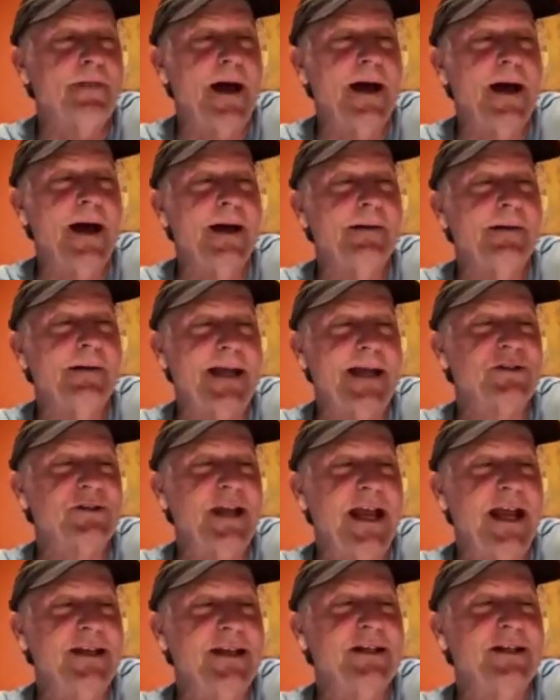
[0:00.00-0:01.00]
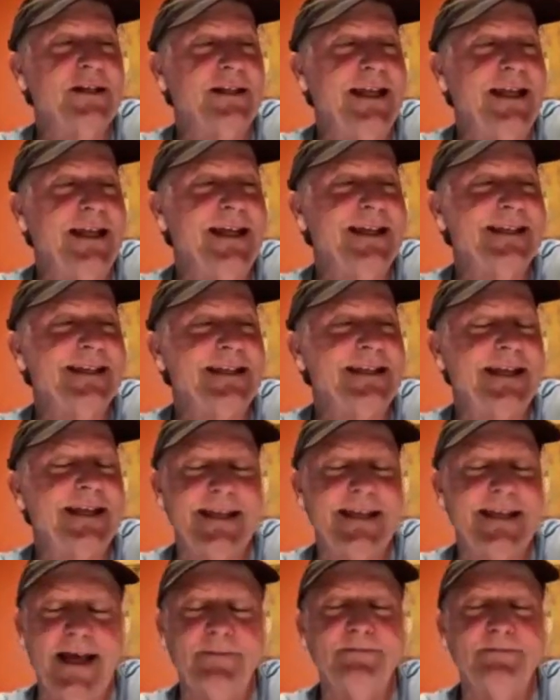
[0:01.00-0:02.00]
As Danielle Egan
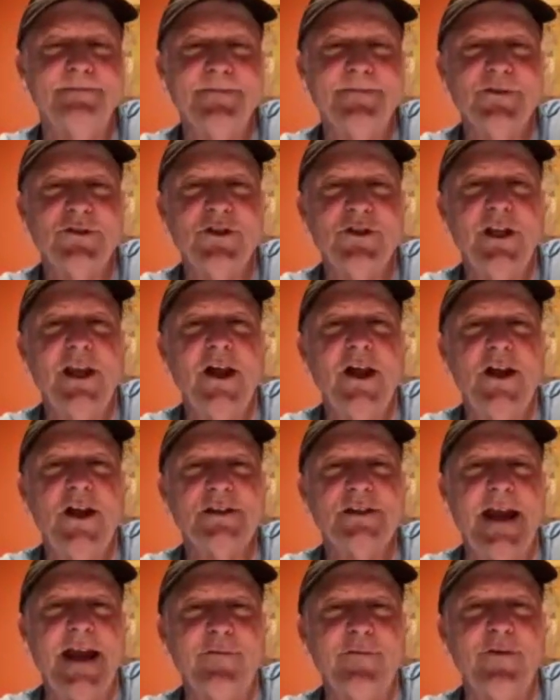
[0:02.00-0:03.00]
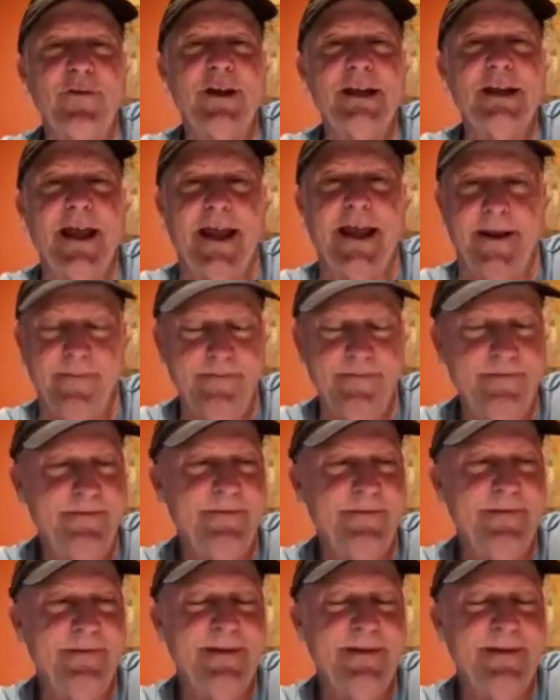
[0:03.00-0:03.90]
said, yep, she lost every day.